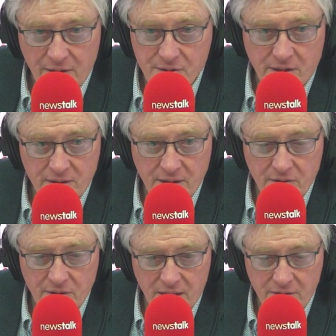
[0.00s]
you certainly
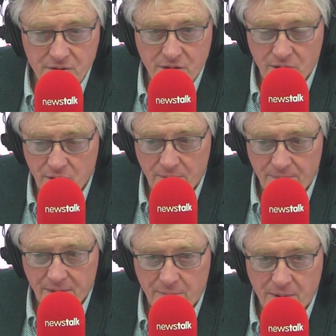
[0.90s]
could not control
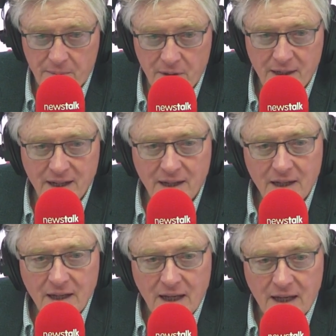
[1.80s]
the Premier League.
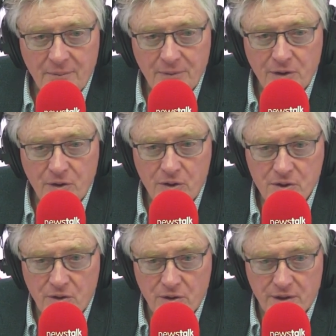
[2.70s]
You
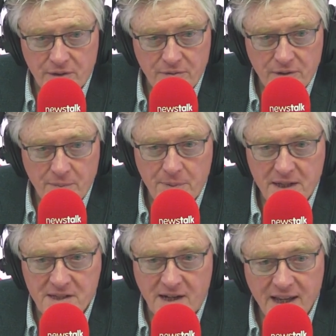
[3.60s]
could order the
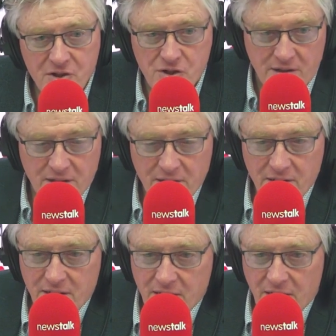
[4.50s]
pixelation
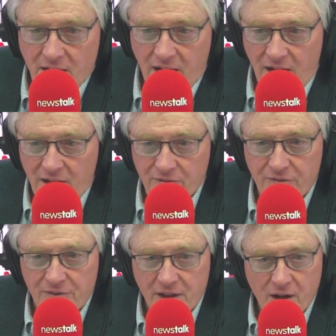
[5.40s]

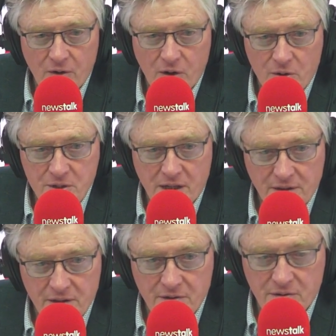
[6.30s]
of the logos
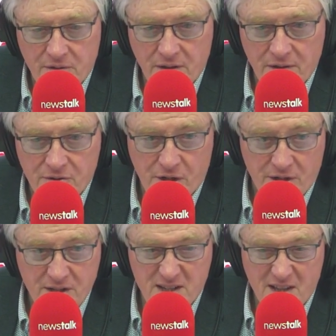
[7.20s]
on the
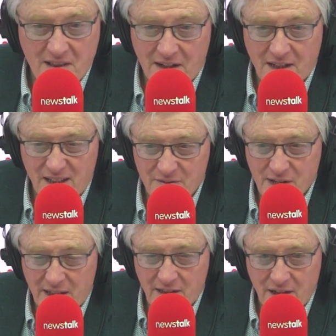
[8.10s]
jerseys, and that kind of
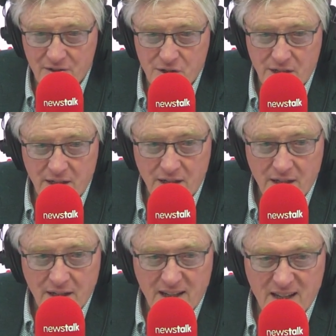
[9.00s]
technology
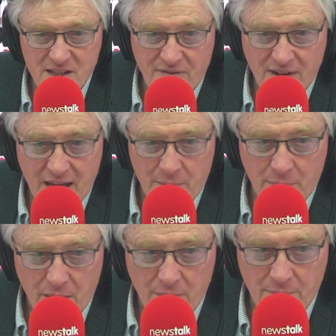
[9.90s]
is
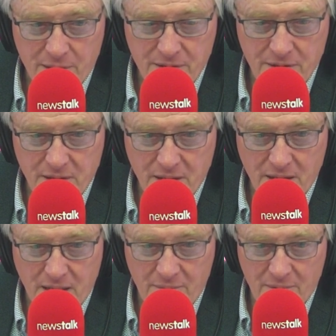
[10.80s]
available, but
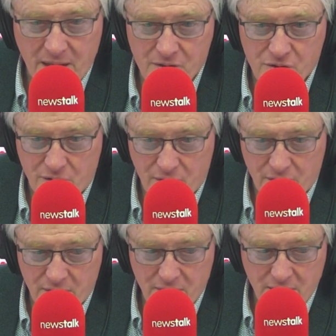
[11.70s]
I'm not
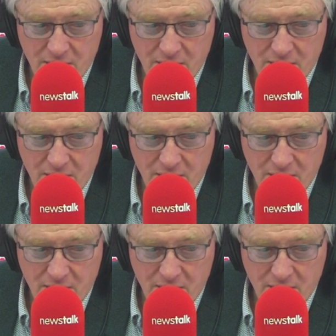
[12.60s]
sure